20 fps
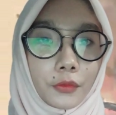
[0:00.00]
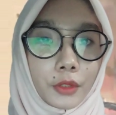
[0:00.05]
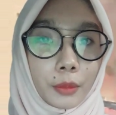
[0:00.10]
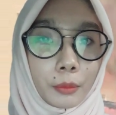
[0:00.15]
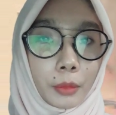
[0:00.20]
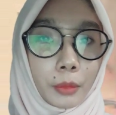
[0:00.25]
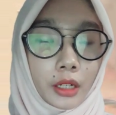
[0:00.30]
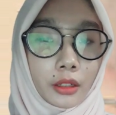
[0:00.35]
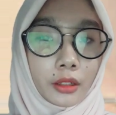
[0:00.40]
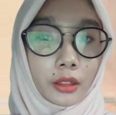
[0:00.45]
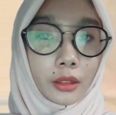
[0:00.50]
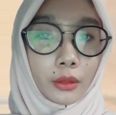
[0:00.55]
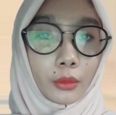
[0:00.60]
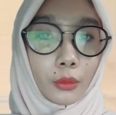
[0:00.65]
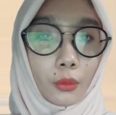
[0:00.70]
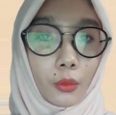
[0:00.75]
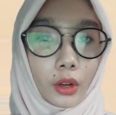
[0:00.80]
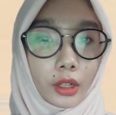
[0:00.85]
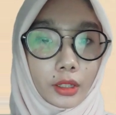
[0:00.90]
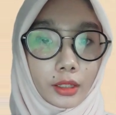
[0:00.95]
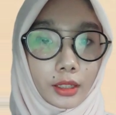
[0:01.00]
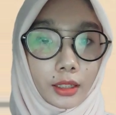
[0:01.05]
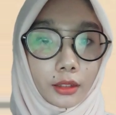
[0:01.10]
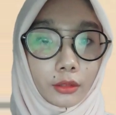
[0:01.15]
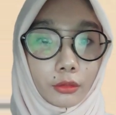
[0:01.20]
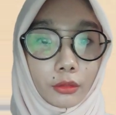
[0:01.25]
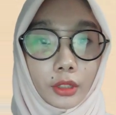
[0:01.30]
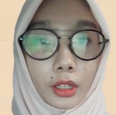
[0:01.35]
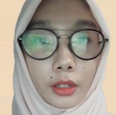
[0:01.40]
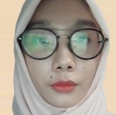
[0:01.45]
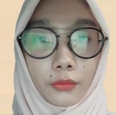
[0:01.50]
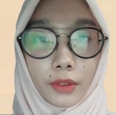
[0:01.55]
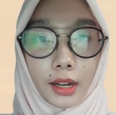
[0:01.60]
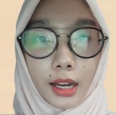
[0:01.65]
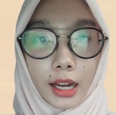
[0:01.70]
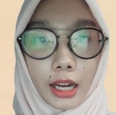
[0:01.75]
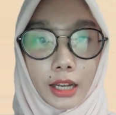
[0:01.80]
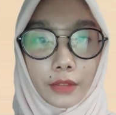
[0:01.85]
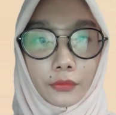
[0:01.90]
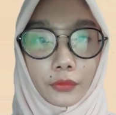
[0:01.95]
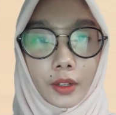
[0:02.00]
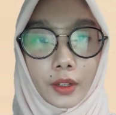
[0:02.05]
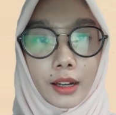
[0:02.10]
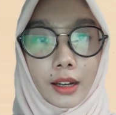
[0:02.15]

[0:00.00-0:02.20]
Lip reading: the merchant wanted to survive,